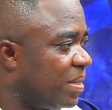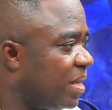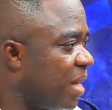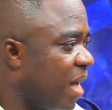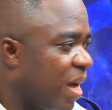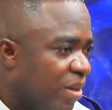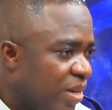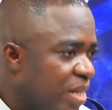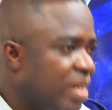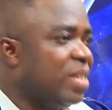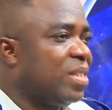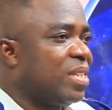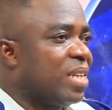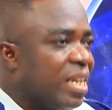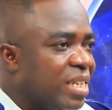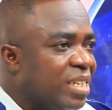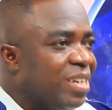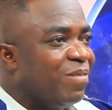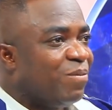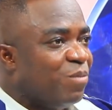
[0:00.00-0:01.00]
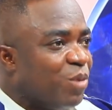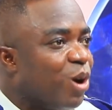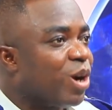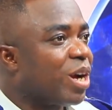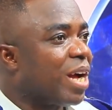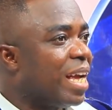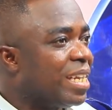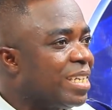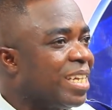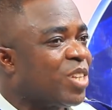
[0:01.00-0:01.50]
Now he's a chief
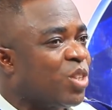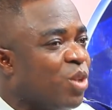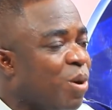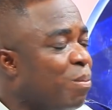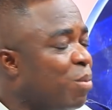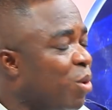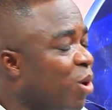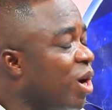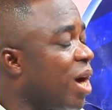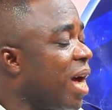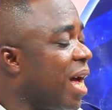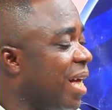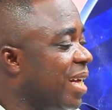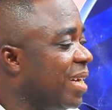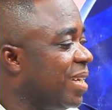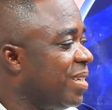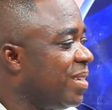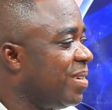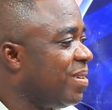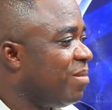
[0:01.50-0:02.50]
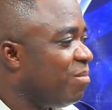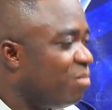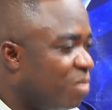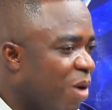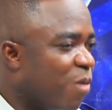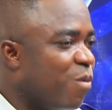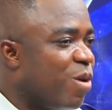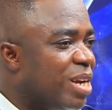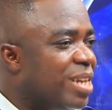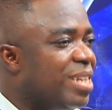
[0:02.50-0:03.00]
blogger, he's a top blogger.
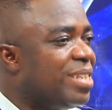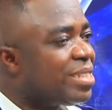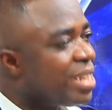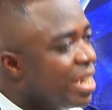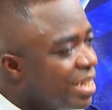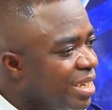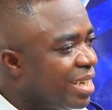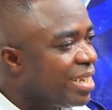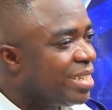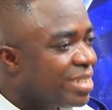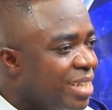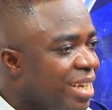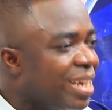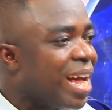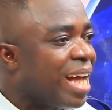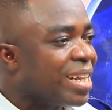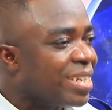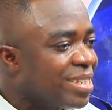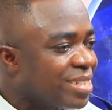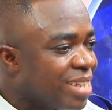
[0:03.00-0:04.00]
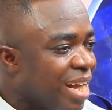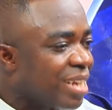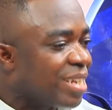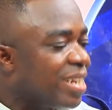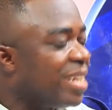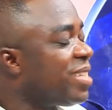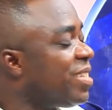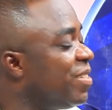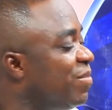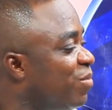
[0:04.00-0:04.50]
But when he started as a Sack
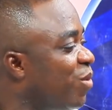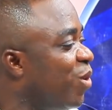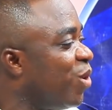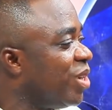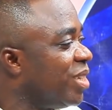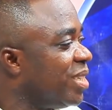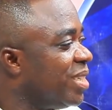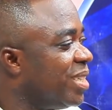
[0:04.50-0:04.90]
Native boy.